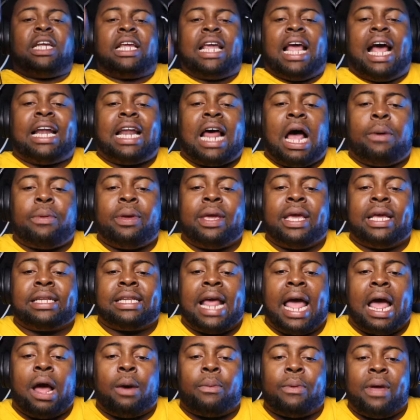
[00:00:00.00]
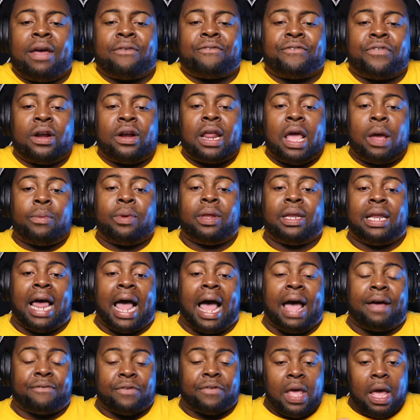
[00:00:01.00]
Y'all know how we get down. We have fun and we
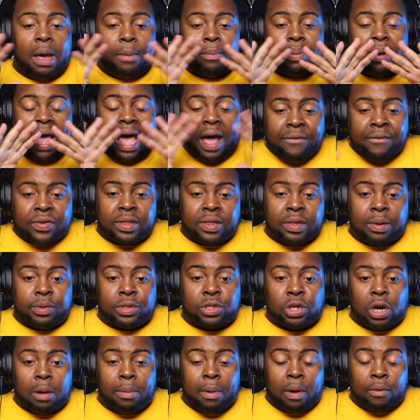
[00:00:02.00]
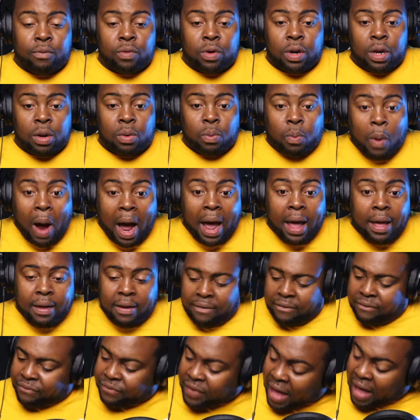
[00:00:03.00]
laugh. But everything we talk about rooted in what?
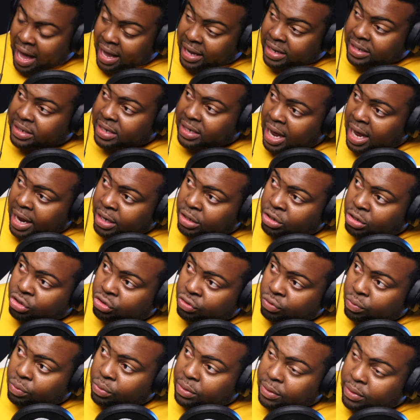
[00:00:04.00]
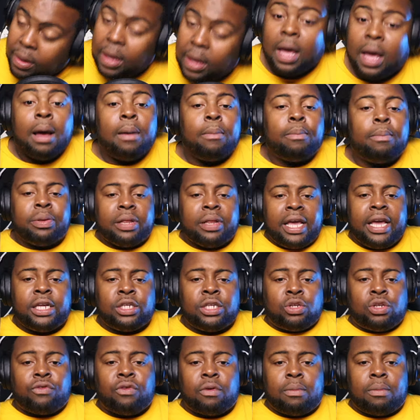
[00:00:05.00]
Facts and truth. Please
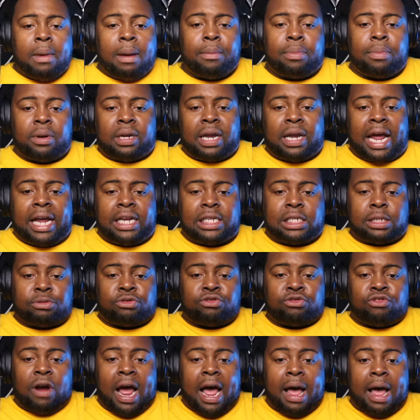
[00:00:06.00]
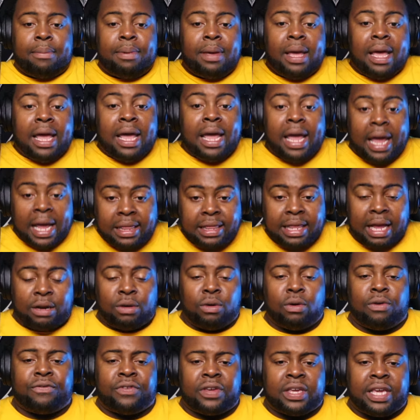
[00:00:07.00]
do remember, like, subscribe, hit that
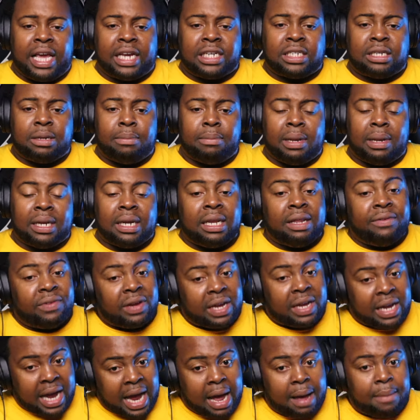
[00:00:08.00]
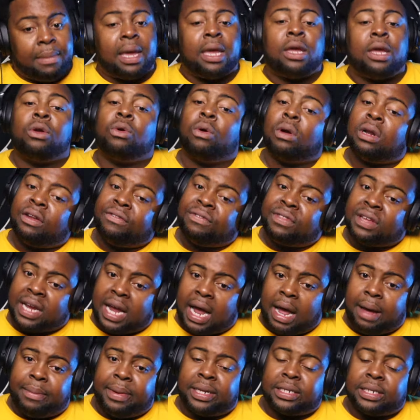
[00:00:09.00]
notification bell, and leave a comment. You know I love the
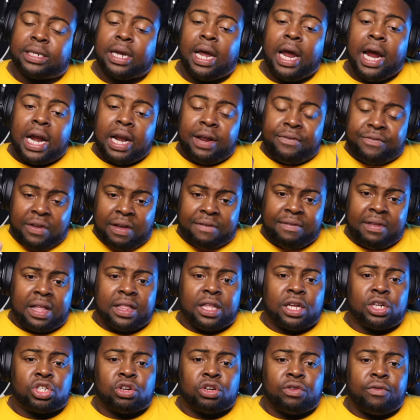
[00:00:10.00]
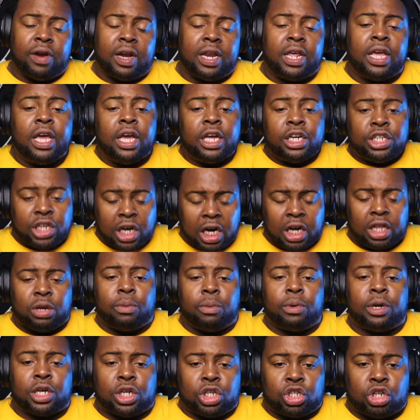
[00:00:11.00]
comments. If you have not done so already, check out the
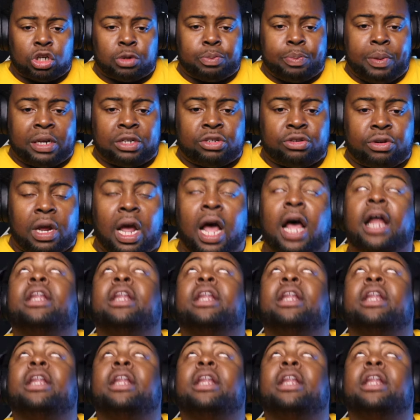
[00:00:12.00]
Wunderkind Show's Patreon.